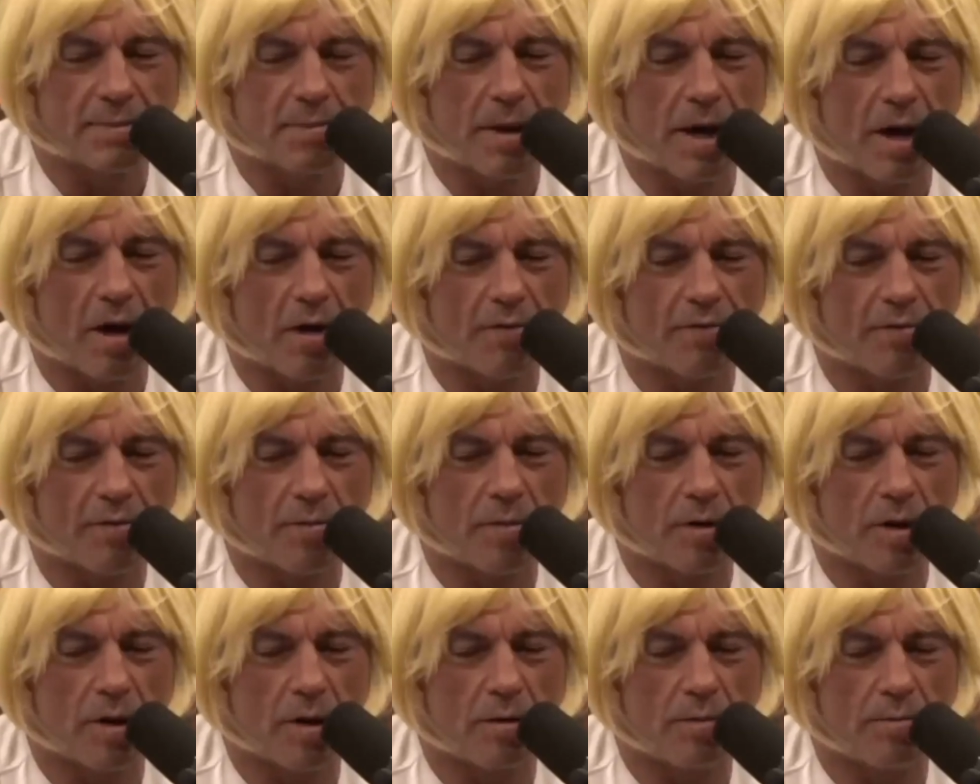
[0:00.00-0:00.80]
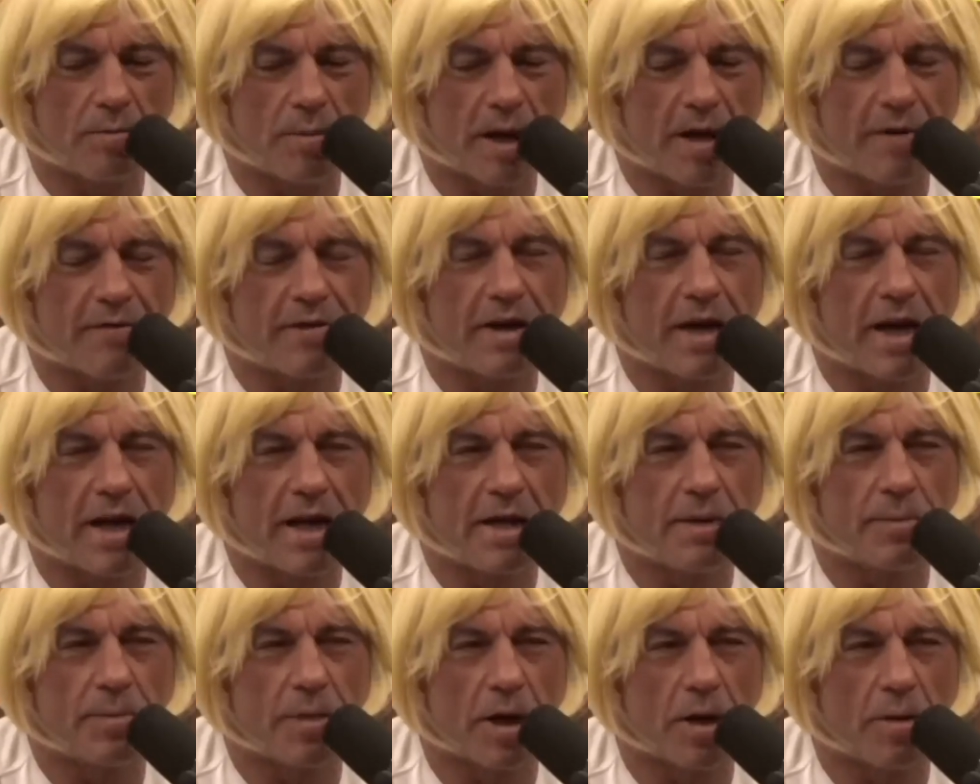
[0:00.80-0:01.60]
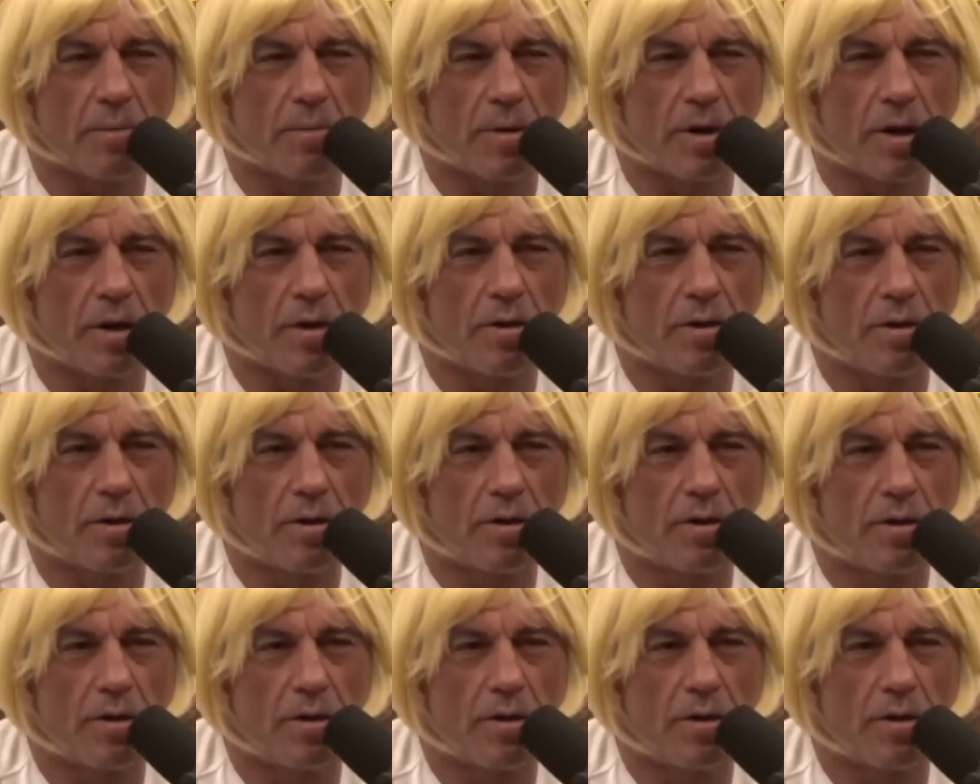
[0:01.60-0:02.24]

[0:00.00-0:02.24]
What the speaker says: powerful bow, but I have an 80-pound bow